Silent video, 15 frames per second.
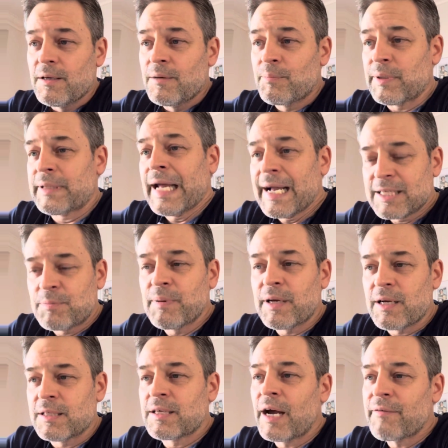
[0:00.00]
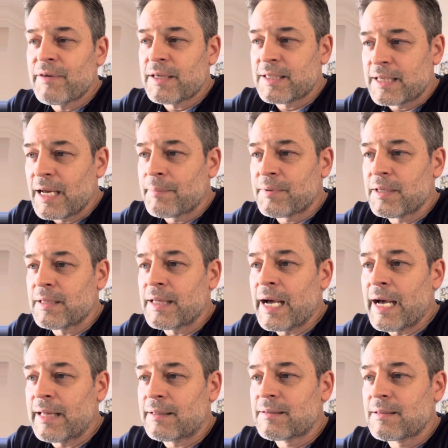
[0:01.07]
but that's because I've accepted
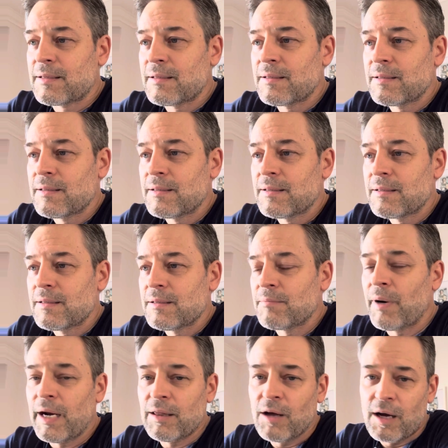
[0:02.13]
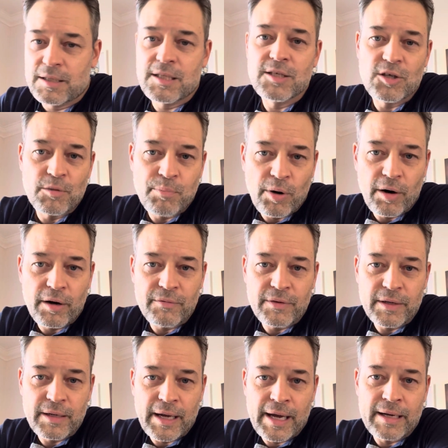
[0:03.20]
that my losses are part of
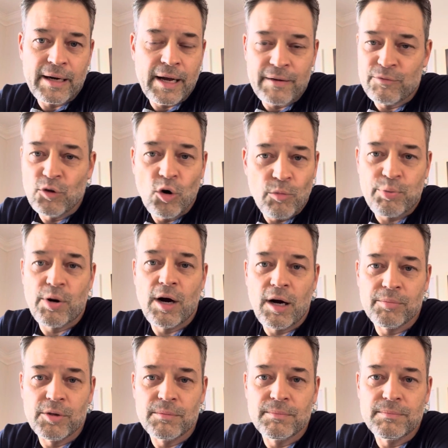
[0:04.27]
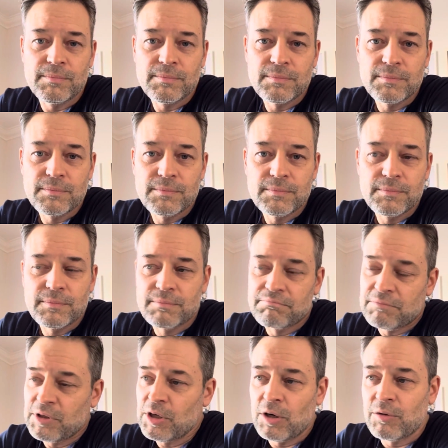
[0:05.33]
it, and I have no problem,
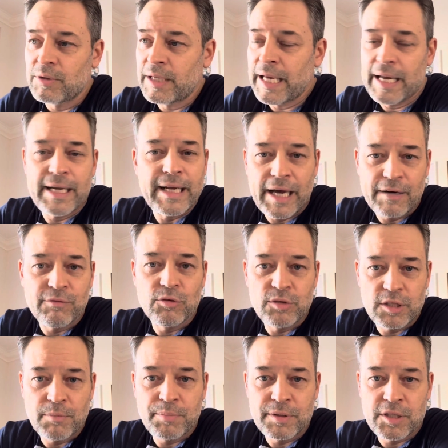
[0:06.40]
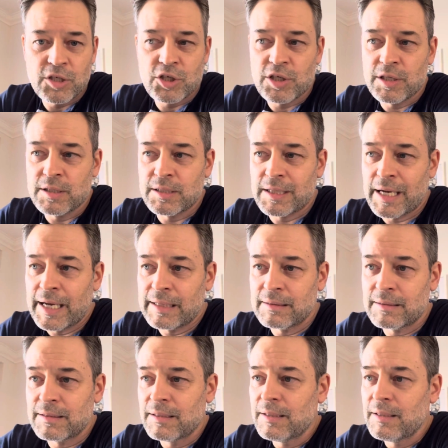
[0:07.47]
you know, getting out of losing positions and